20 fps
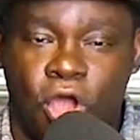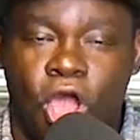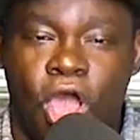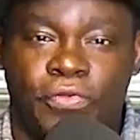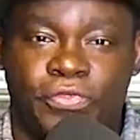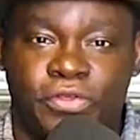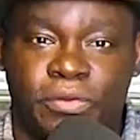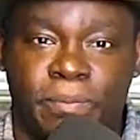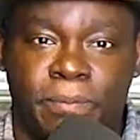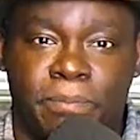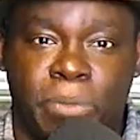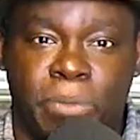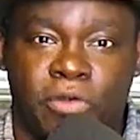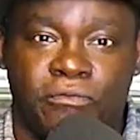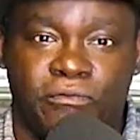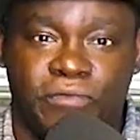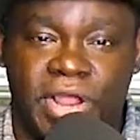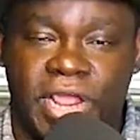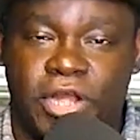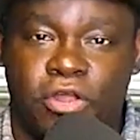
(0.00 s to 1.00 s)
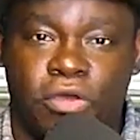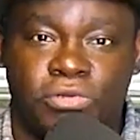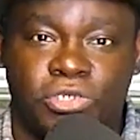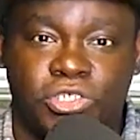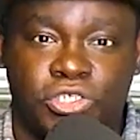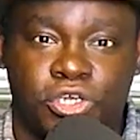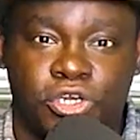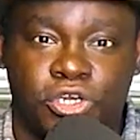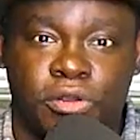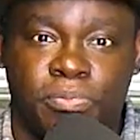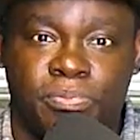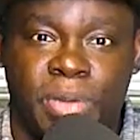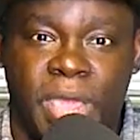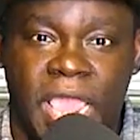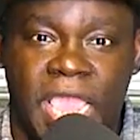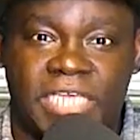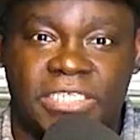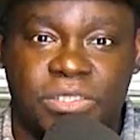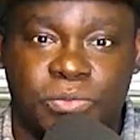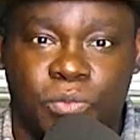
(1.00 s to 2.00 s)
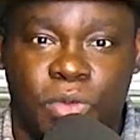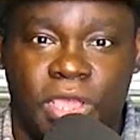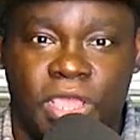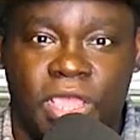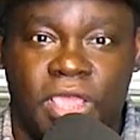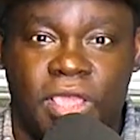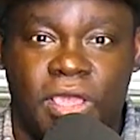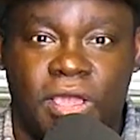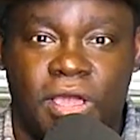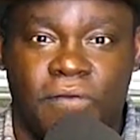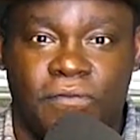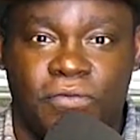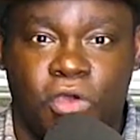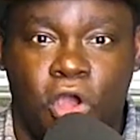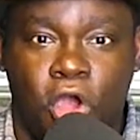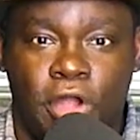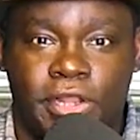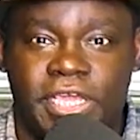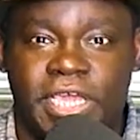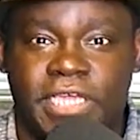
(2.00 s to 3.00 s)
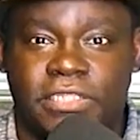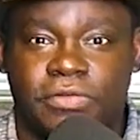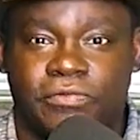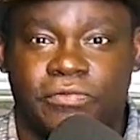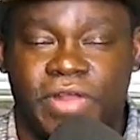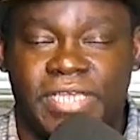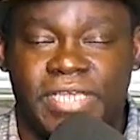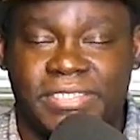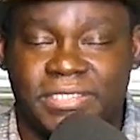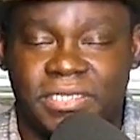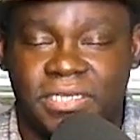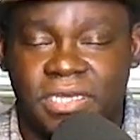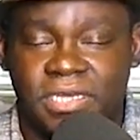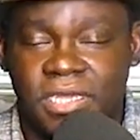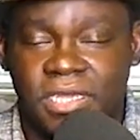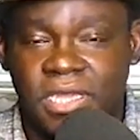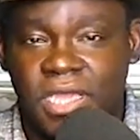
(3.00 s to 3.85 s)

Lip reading: author Bert Randolph Sugar passed away of cardiac arrest.